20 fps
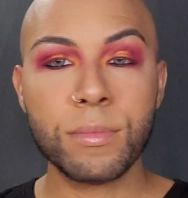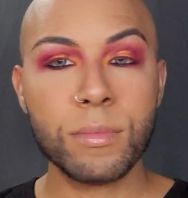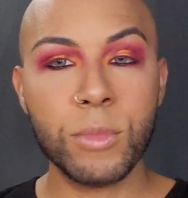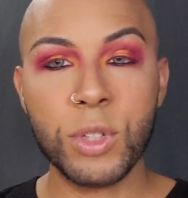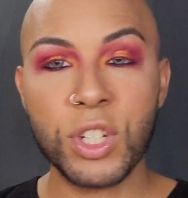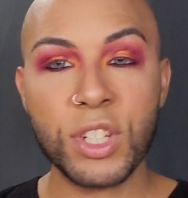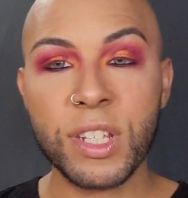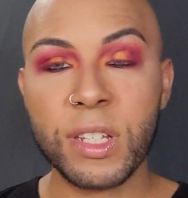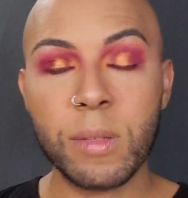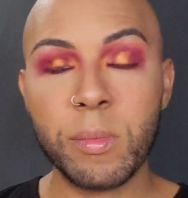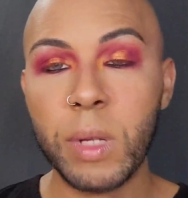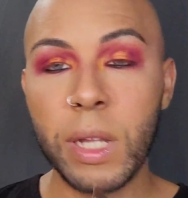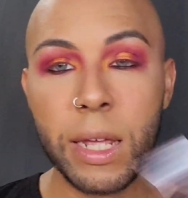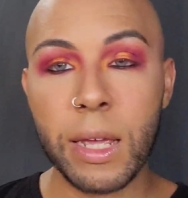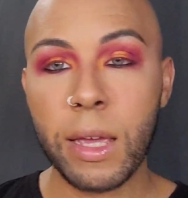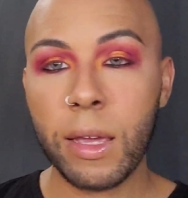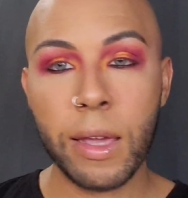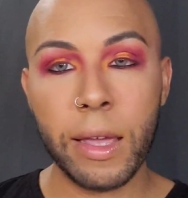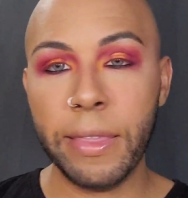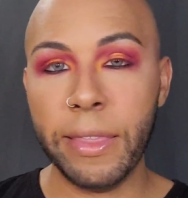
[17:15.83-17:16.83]
We're just going to
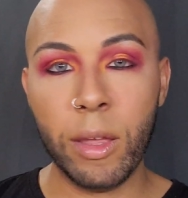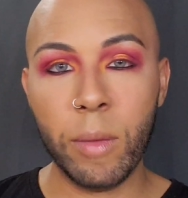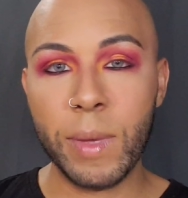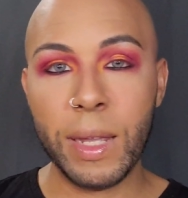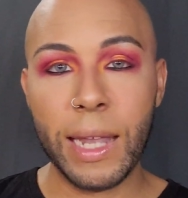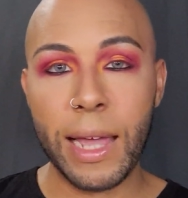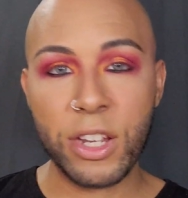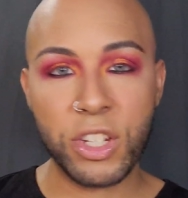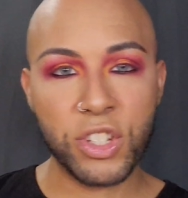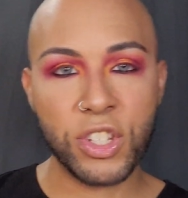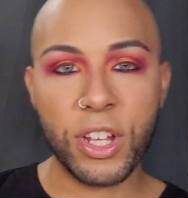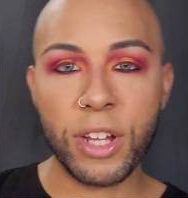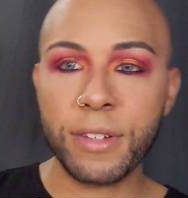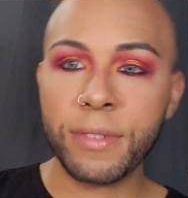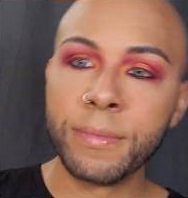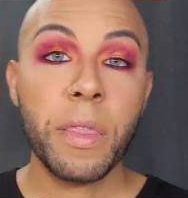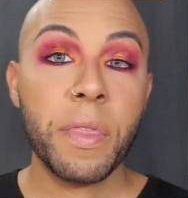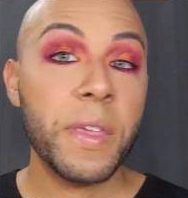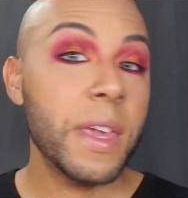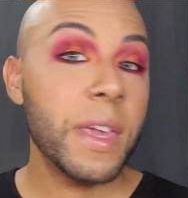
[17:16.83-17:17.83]
blink and there'll be lashes on.
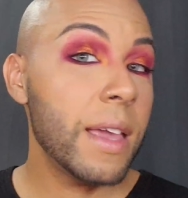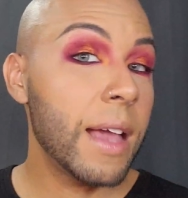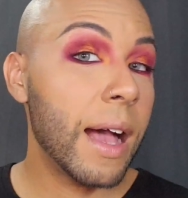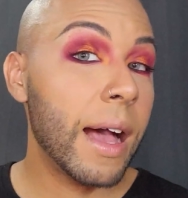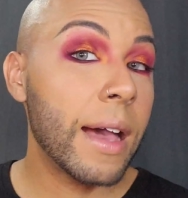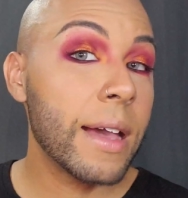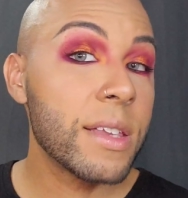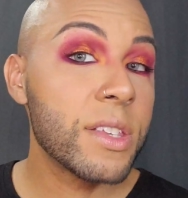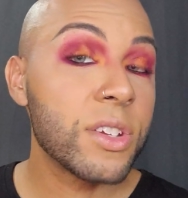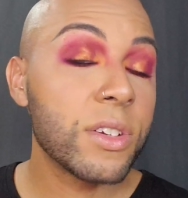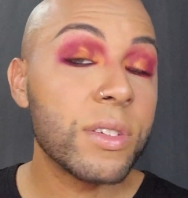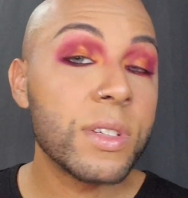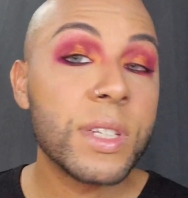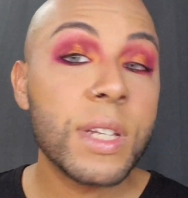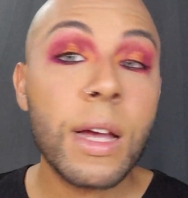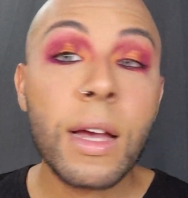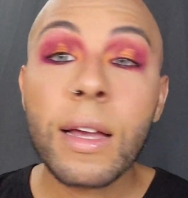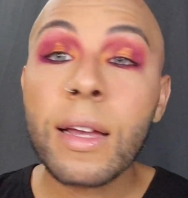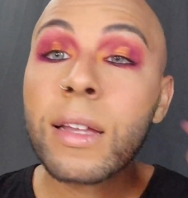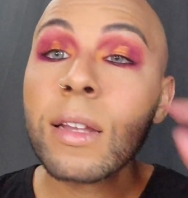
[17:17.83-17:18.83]
The eyes are
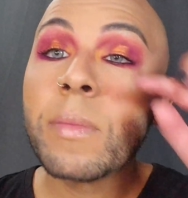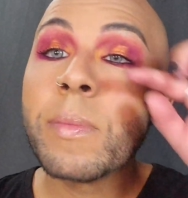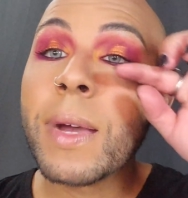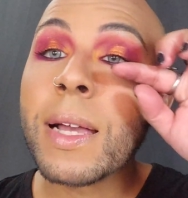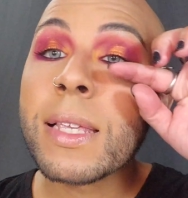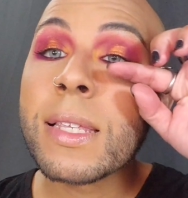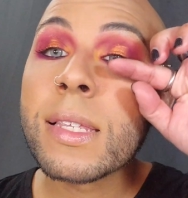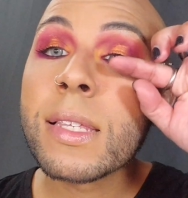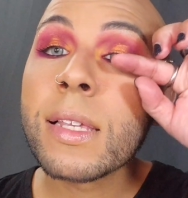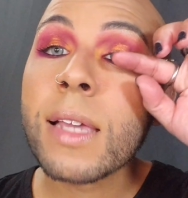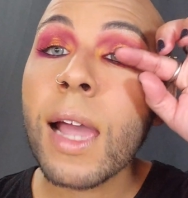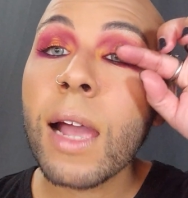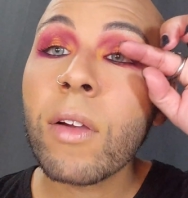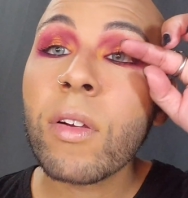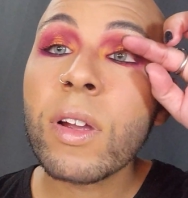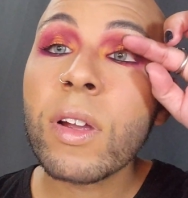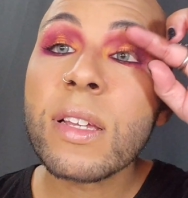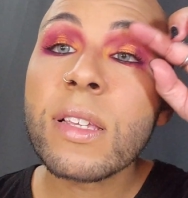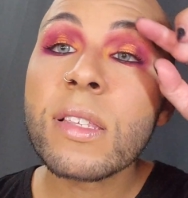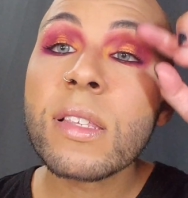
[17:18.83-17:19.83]
done.
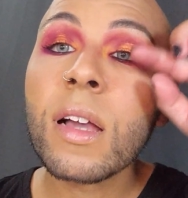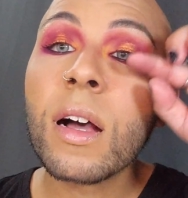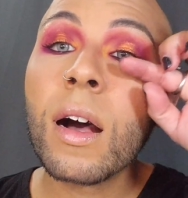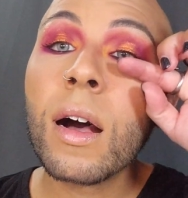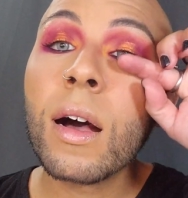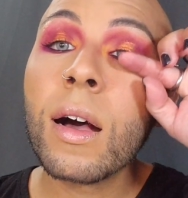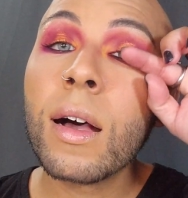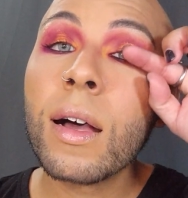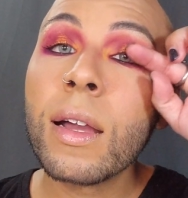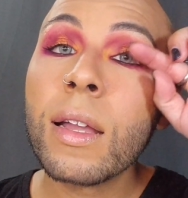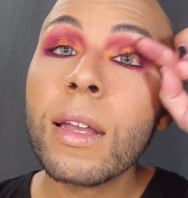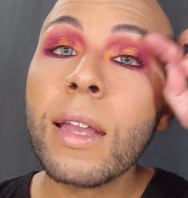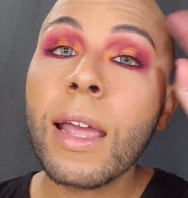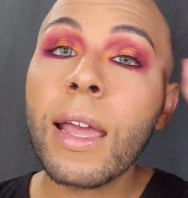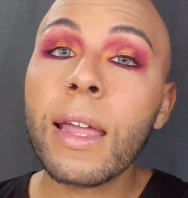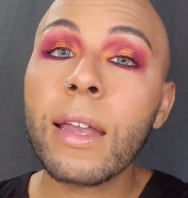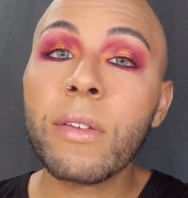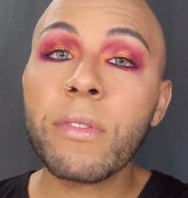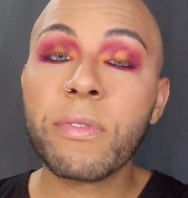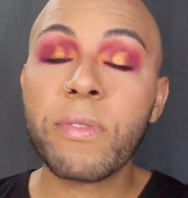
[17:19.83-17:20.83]
Mascara is on
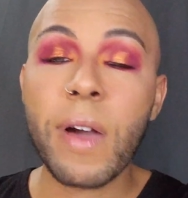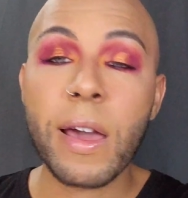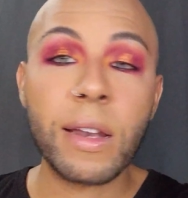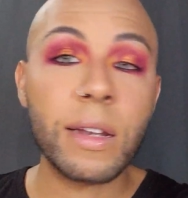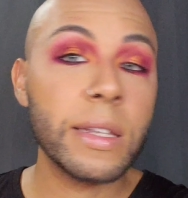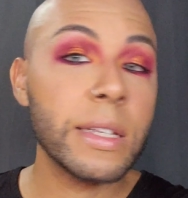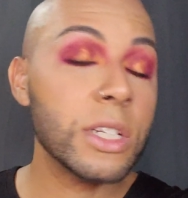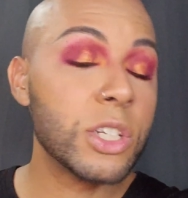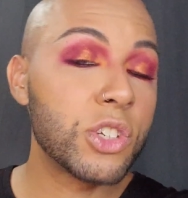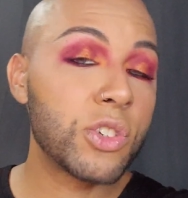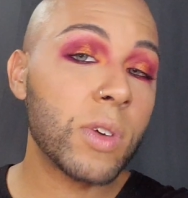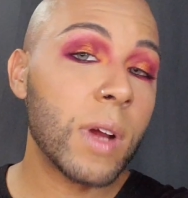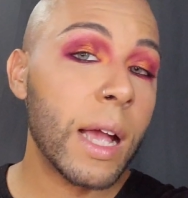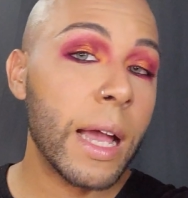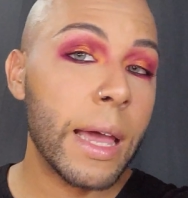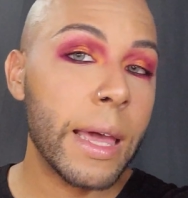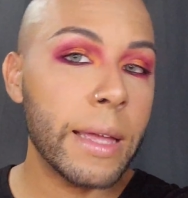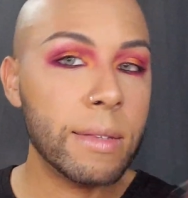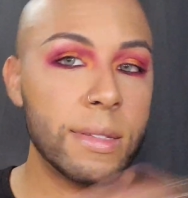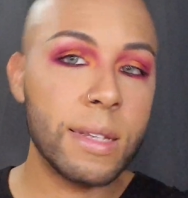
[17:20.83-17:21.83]
and finally
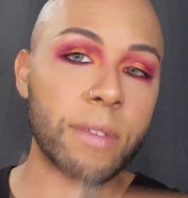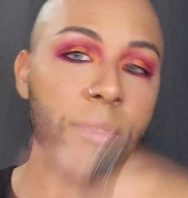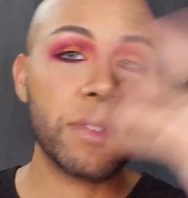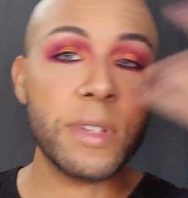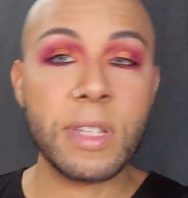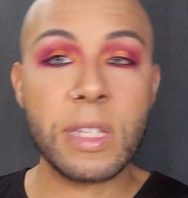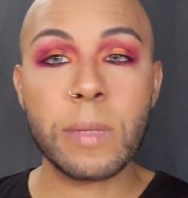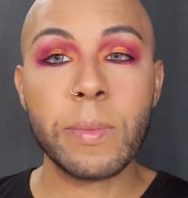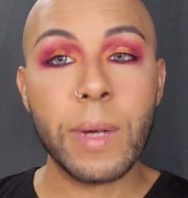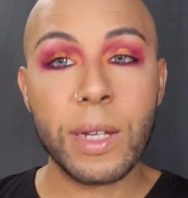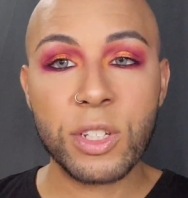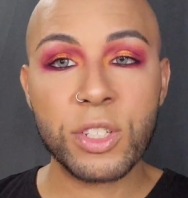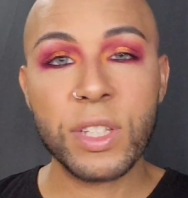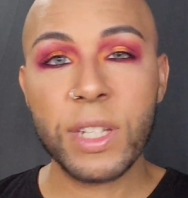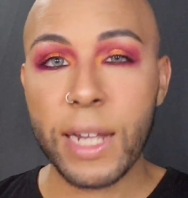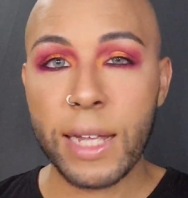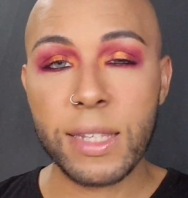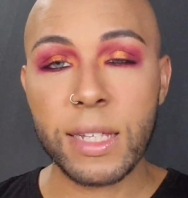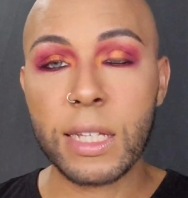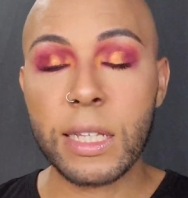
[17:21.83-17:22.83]
dry. Definitely smudged
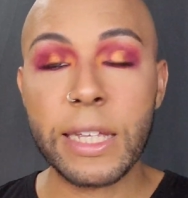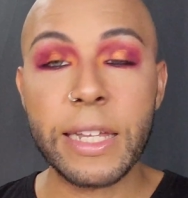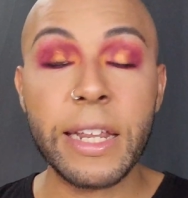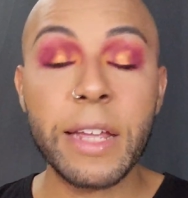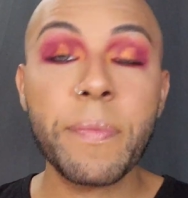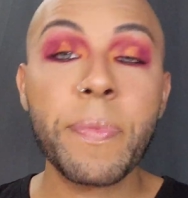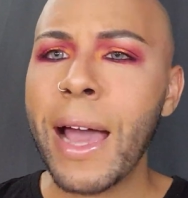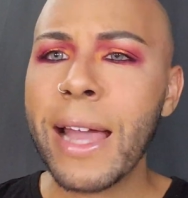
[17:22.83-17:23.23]
it. Had to clean it.